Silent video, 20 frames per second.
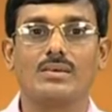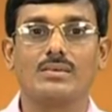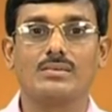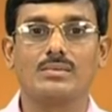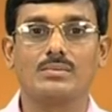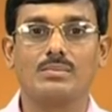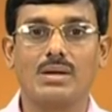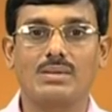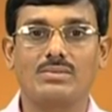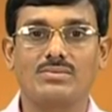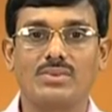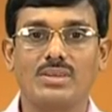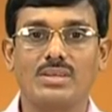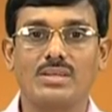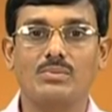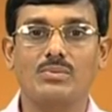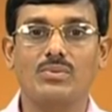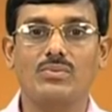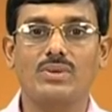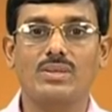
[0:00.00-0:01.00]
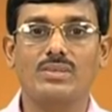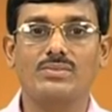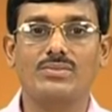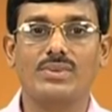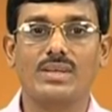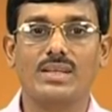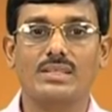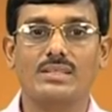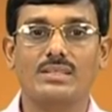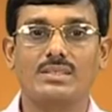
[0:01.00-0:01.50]
The material removal
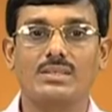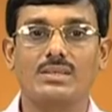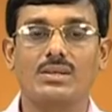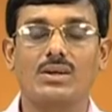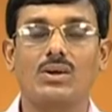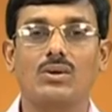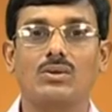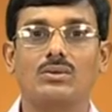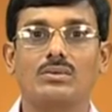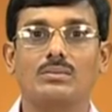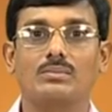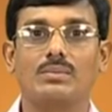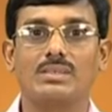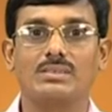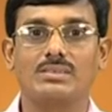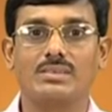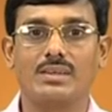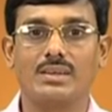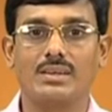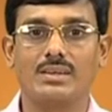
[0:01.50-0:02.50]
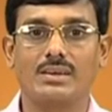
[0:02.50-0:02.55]
rate or the machining